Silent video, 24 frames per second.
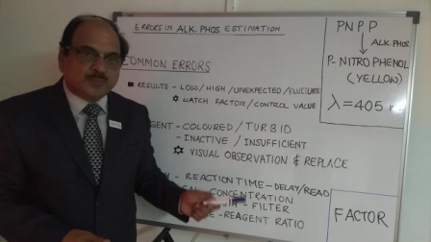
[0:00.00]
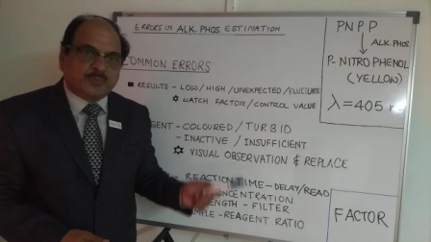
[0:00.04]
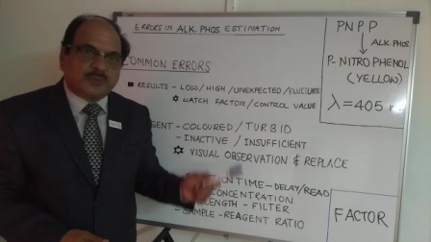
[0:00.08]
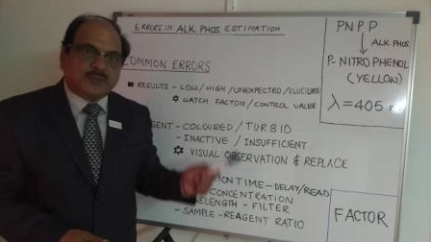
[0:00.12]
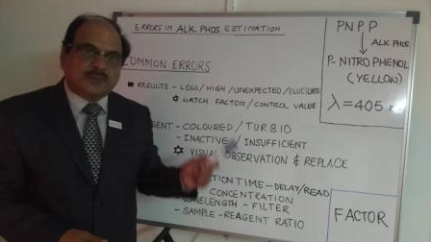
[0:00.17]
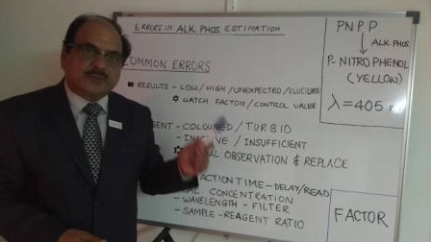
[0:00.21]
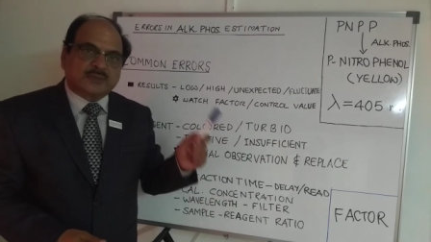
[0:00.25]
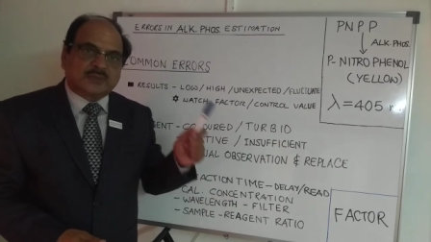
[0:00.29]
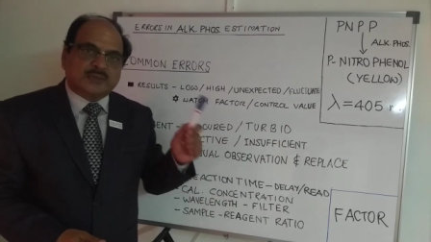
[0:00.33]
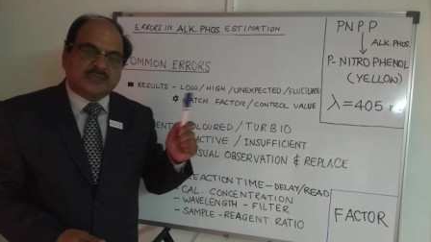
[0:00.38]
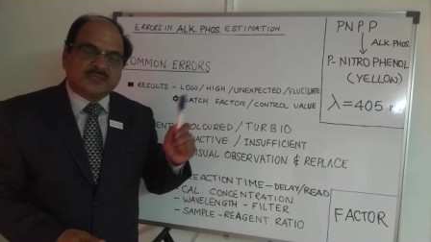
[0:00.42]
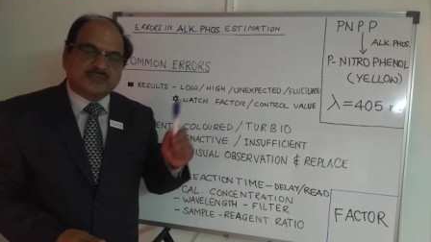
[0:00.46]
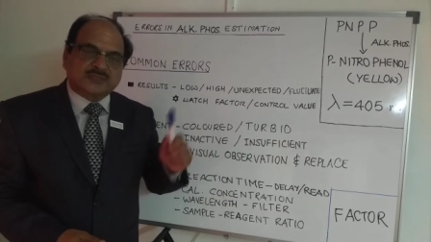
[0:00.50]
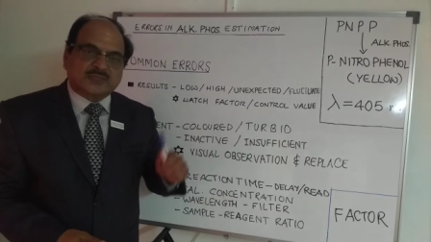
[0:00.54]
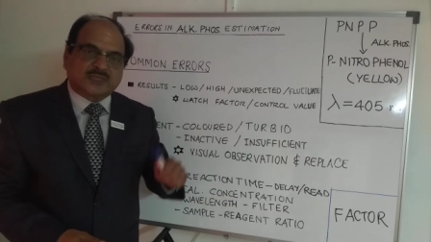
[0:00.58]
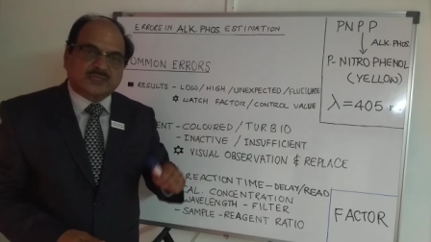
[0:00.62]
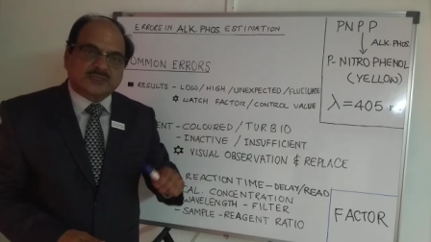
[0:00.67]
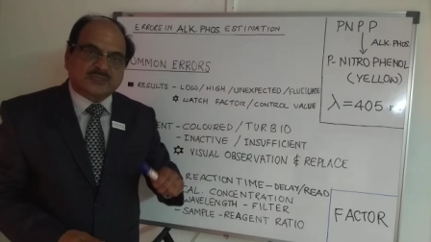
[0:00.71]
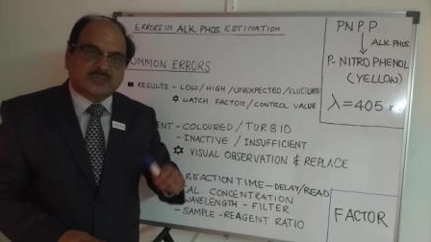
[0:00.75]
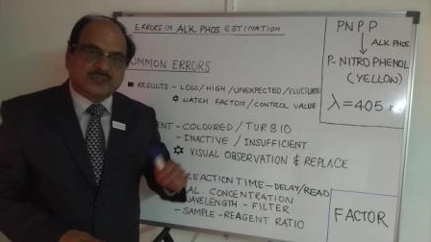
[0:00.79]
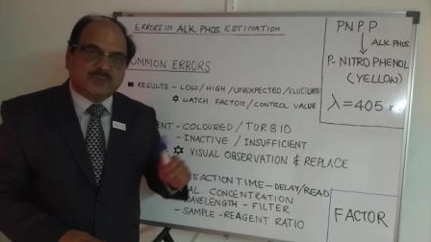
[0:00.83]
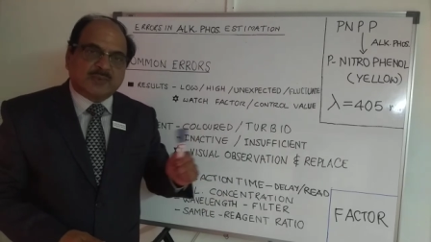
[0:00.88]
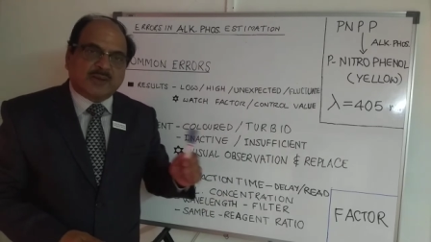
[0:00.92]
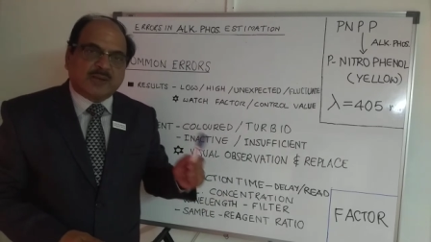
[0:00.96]
per the
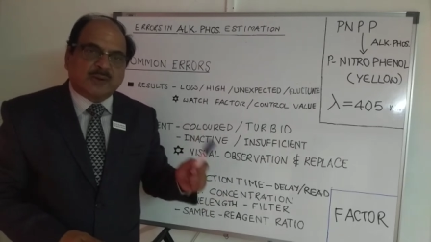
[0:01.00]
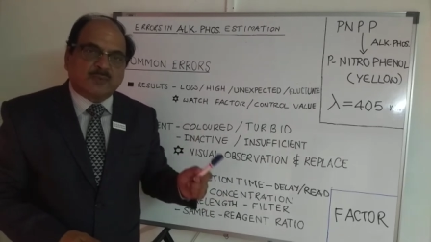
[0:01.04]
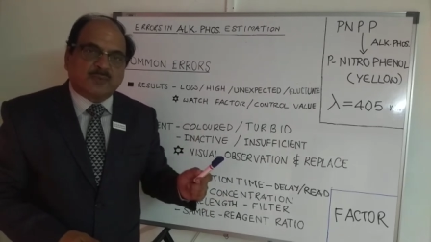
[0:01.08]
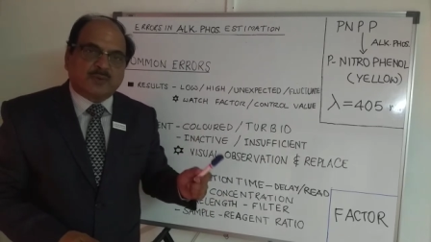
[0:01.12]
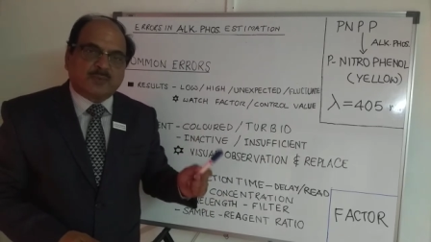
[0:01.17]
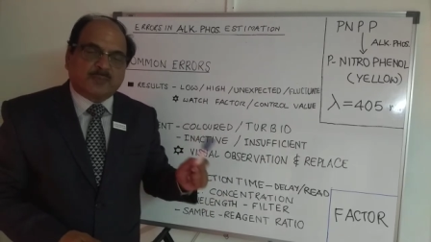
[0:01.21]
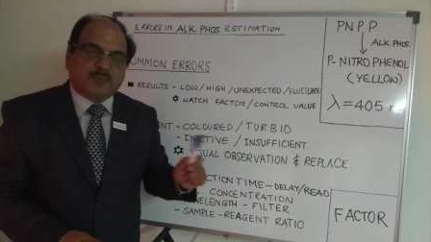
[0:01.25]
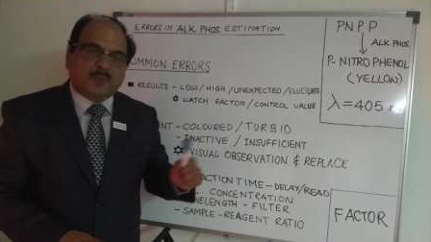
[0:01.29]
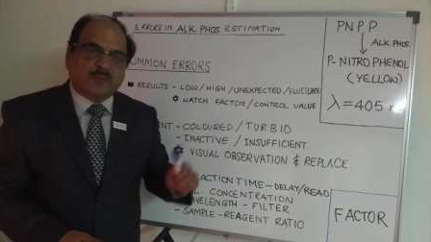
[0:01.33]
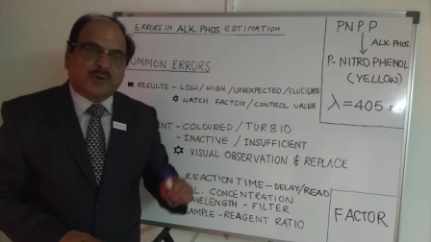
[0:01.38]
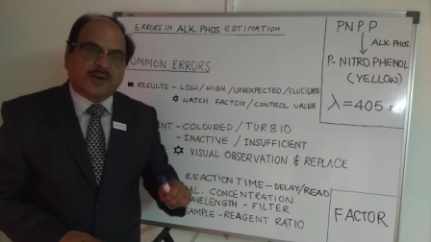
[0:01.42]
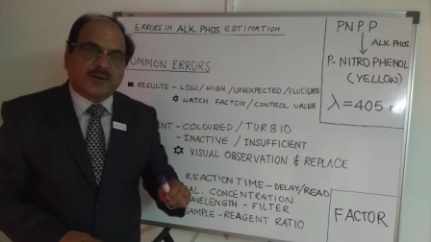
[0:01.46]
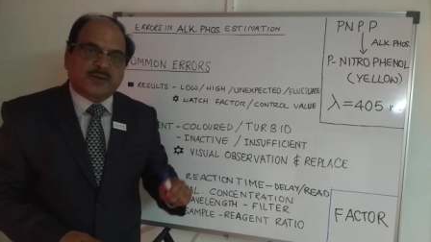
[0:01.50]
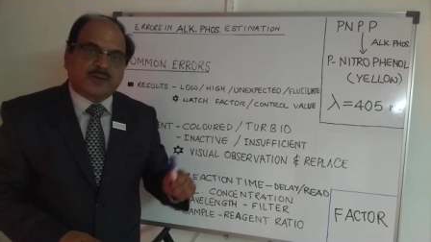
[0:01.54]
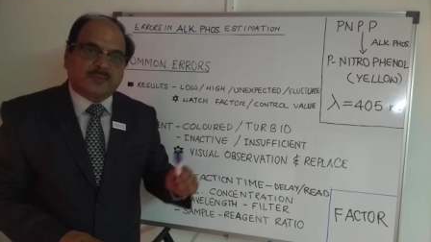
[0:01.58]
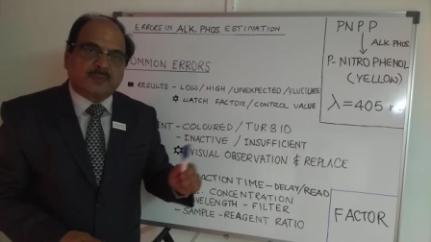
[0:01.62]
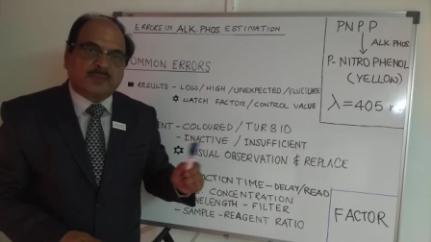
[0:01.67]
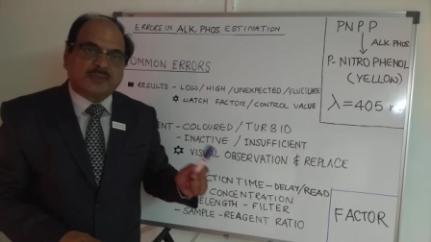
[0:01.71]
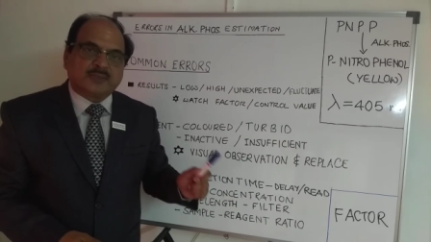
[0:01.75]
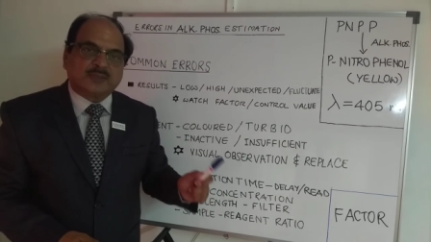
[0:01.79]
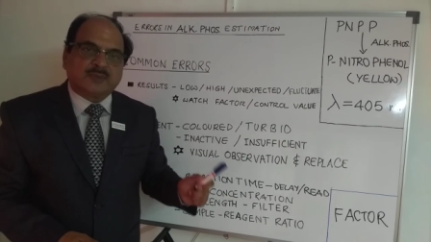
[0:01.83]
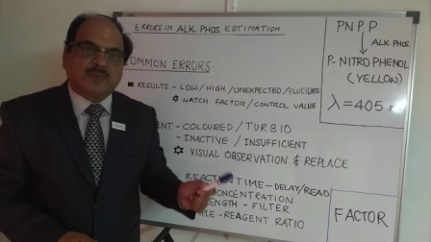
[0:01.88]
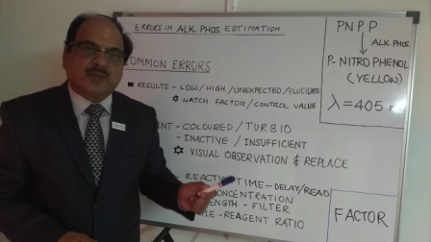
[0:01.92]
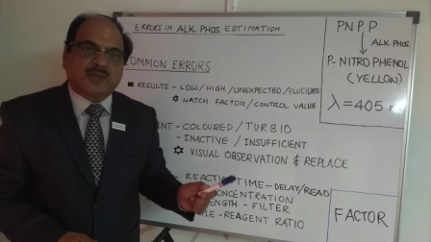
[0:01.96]
instruction manual provided
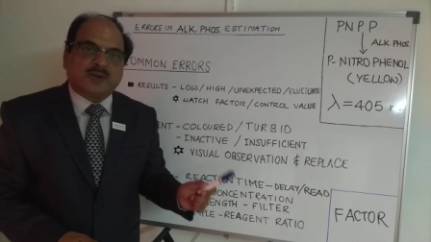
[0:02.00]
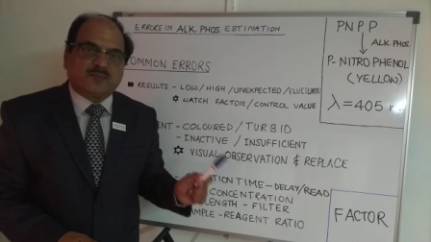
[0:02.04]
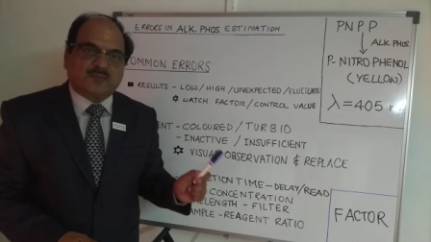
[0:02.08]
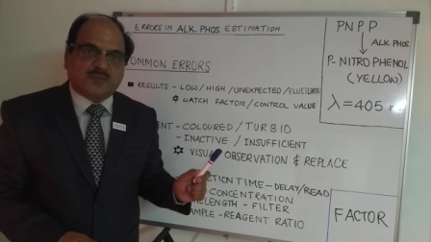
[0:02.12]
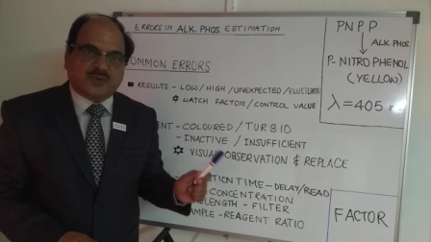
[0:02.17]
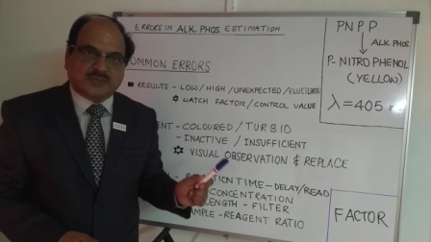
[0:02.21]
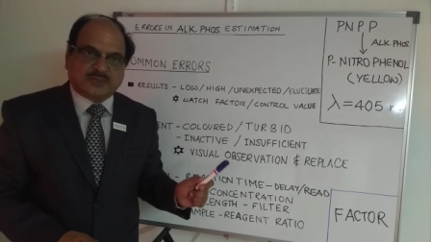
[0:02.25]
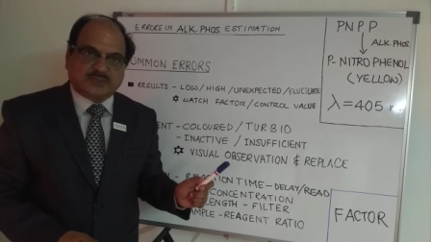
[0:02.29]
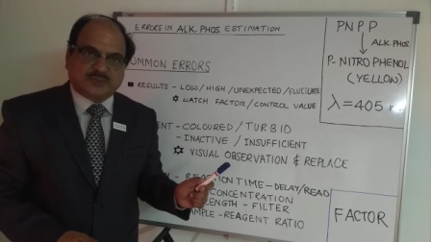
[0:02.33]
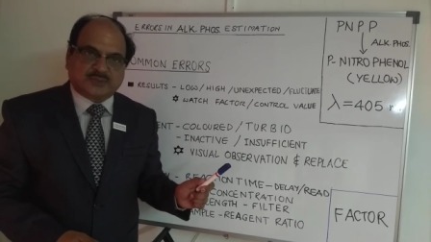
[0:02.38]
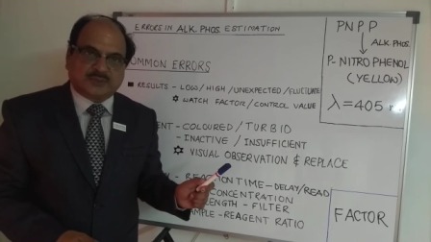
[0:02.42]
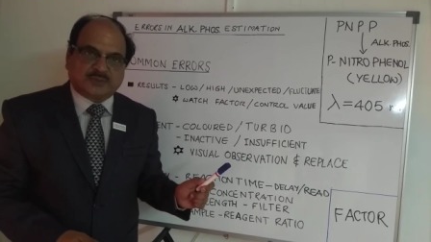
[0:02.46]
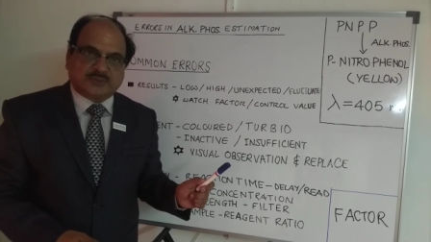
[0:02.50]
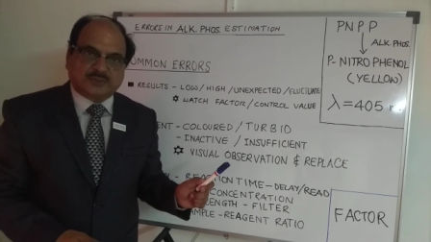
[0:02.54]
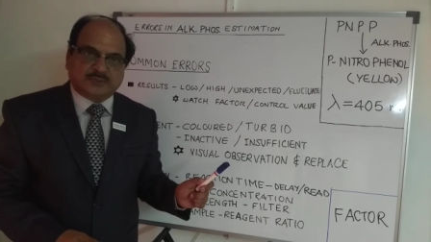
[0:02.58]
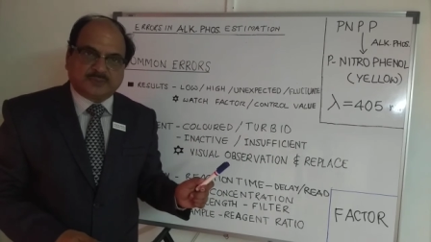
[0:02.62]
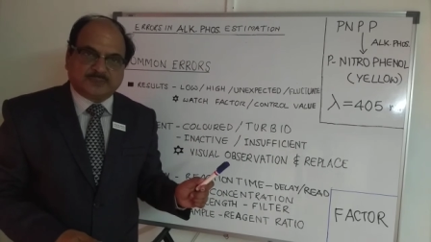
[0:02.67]
by the manufacturer.